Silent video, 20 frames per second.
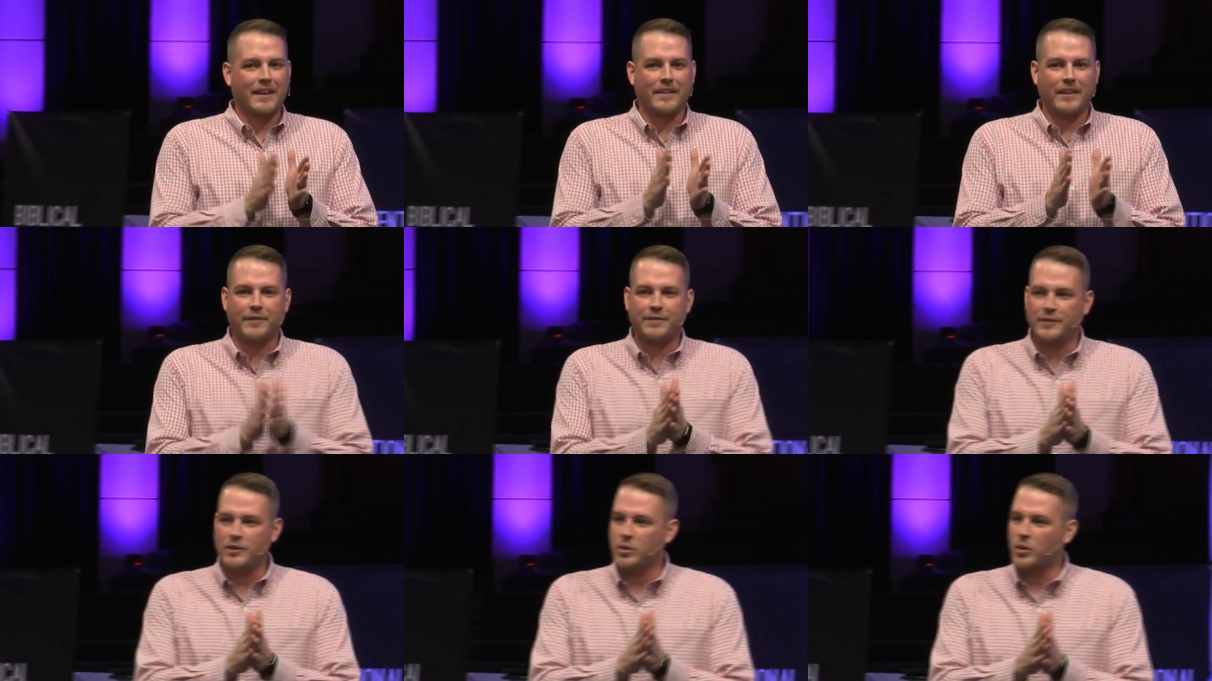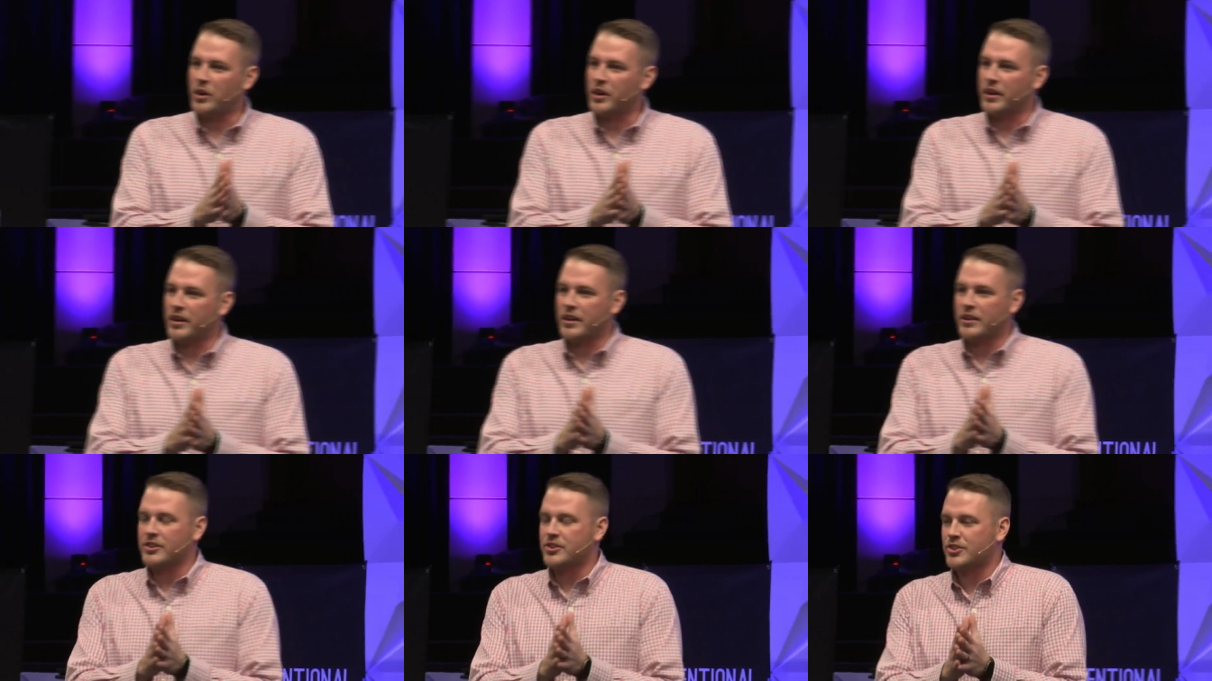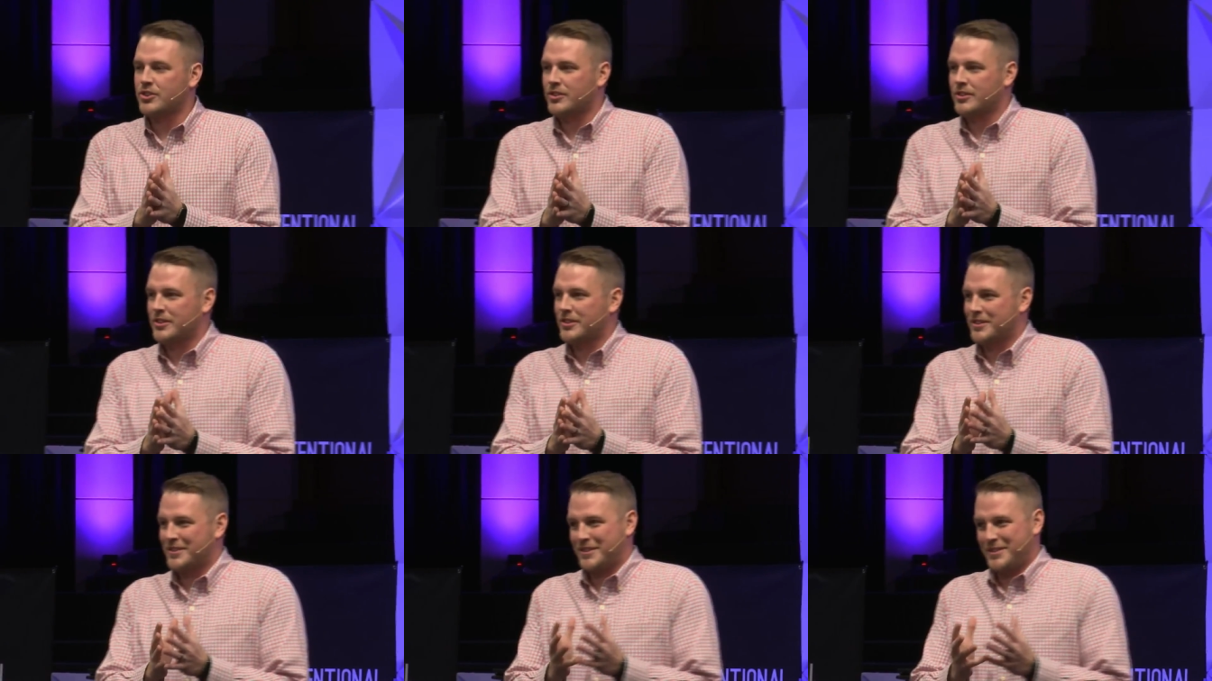If you want to
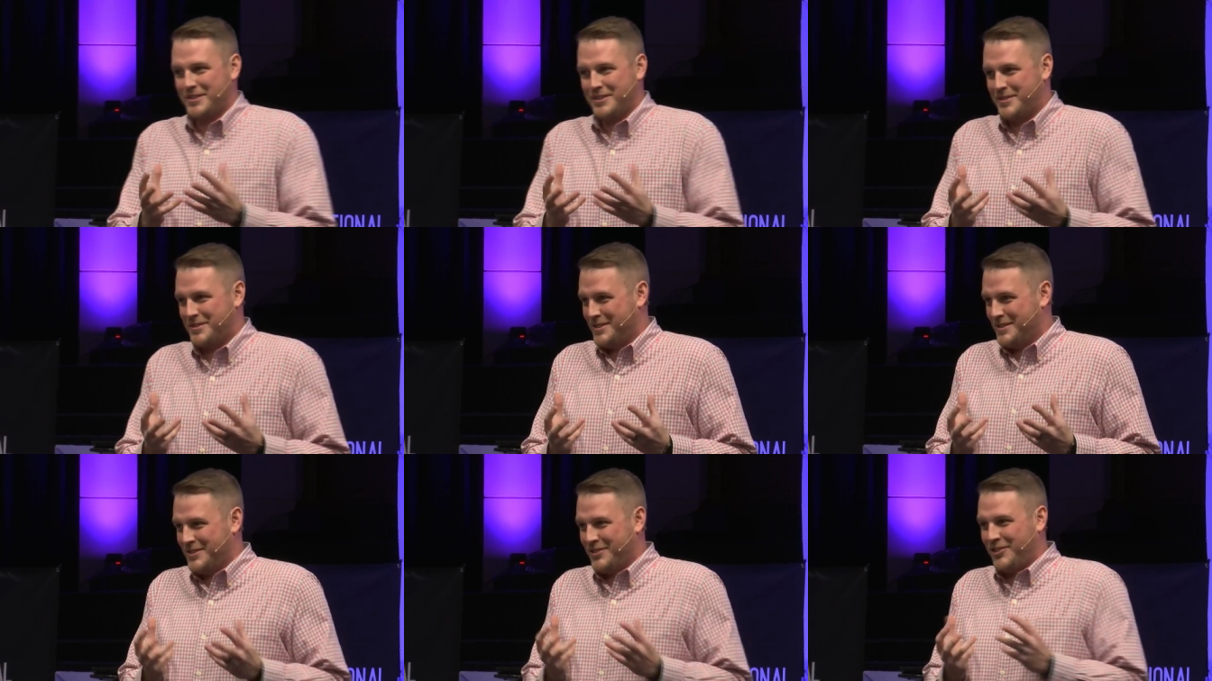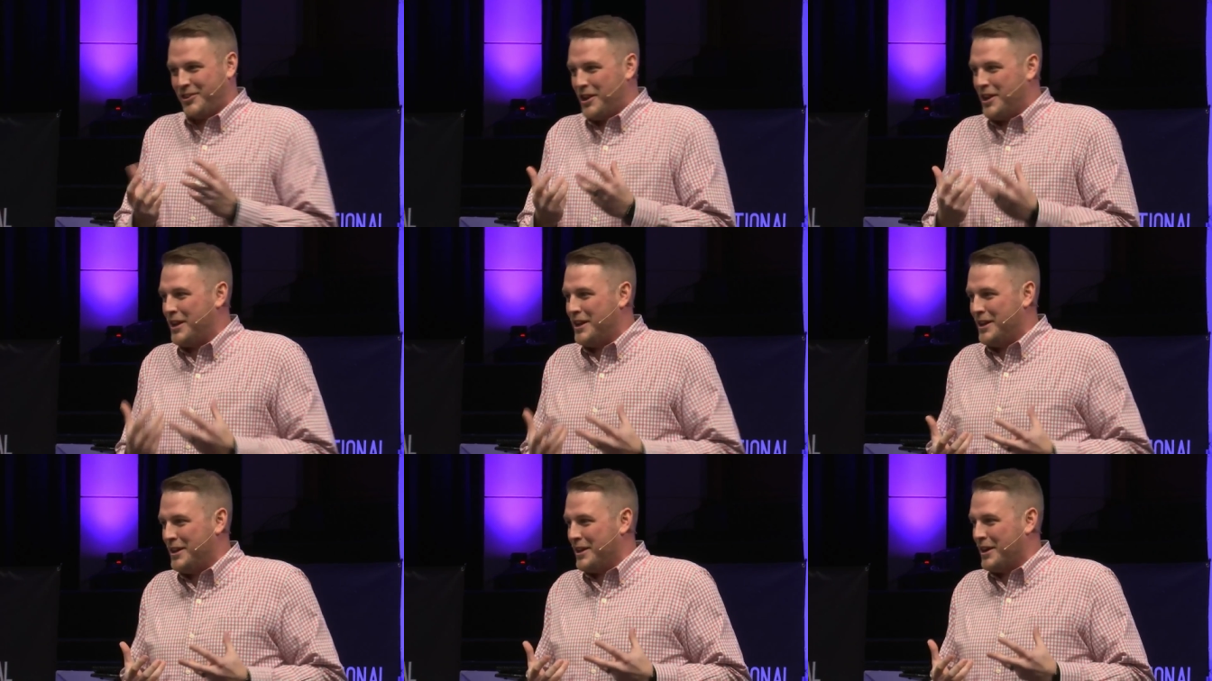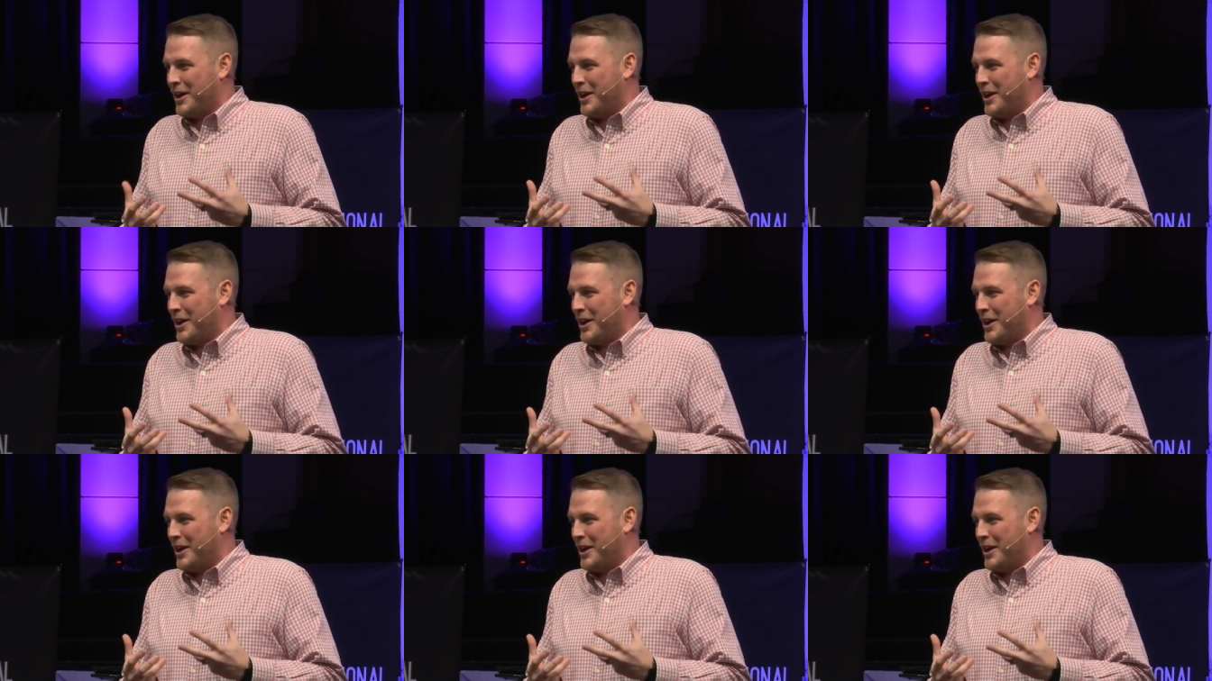see